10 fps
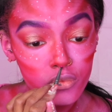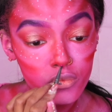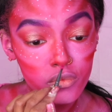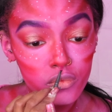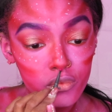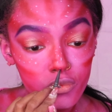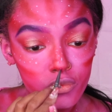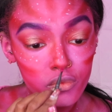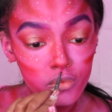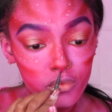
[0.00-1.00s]
Now I'm
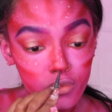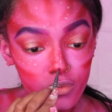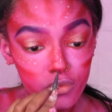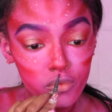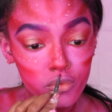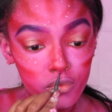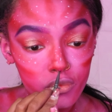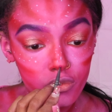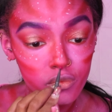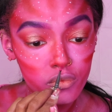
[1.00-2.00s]
using that same exact
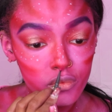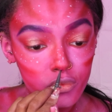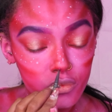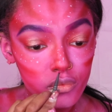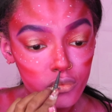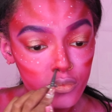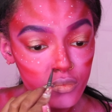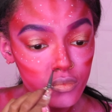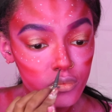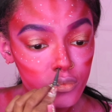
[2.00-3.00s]
brush to make the
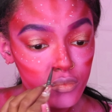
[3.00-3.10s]
nose